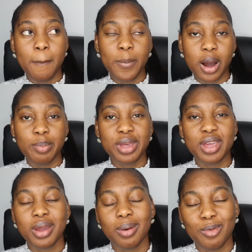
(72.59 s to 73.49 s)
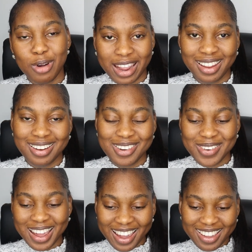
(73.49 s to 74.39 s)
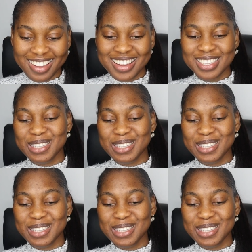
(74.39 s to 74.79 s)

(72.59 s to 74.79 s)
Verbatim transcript: Bobi Wine, okay?